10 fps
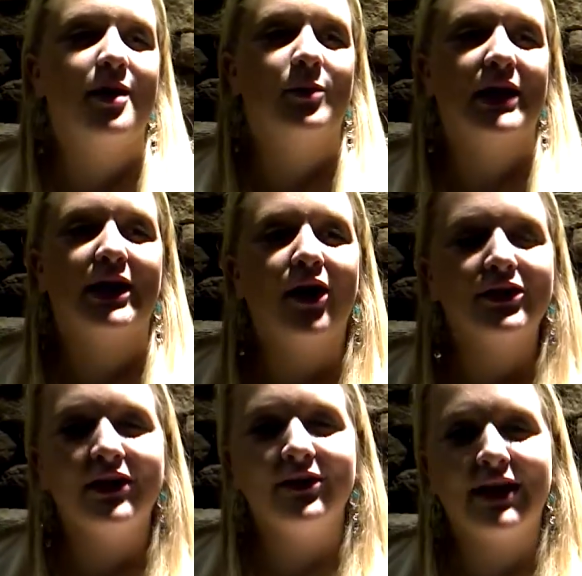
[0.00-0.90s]
When I
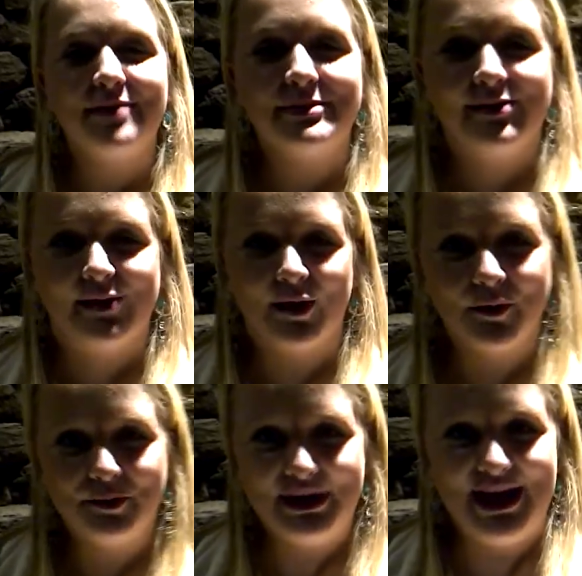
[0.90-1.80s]
got there, they gave me a shirt
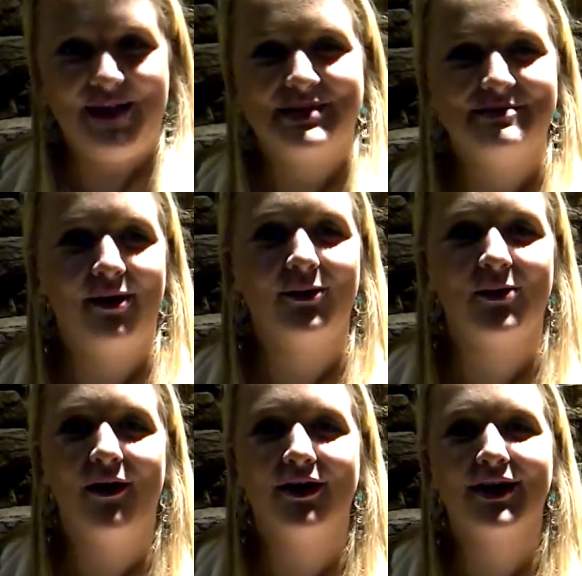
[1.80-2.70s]
with my name spelled
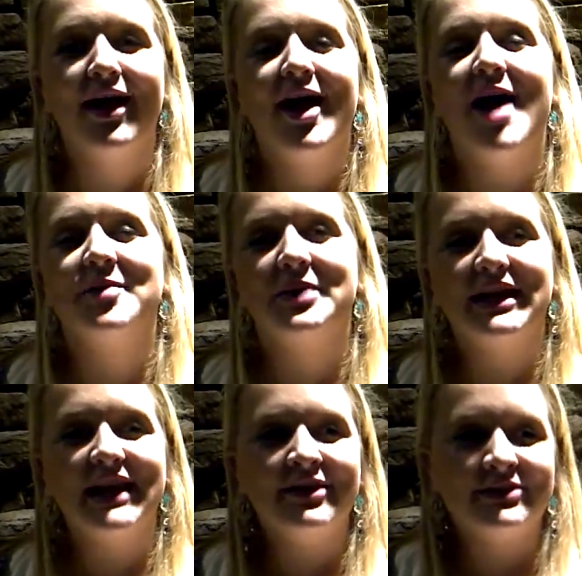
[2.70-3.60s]
wrong. And when
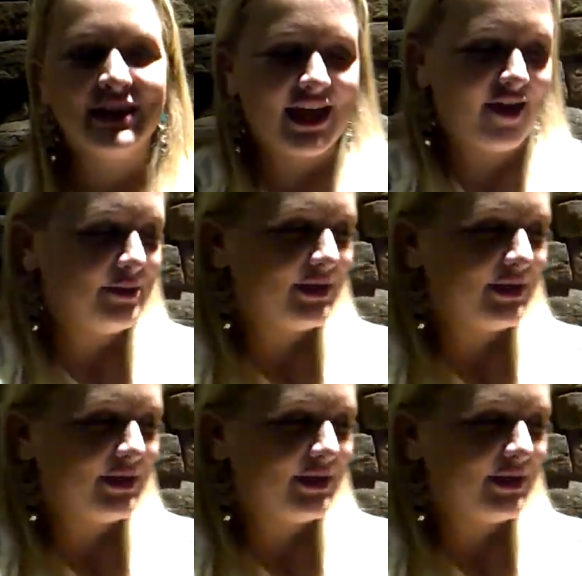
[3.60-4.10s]
I left, they gave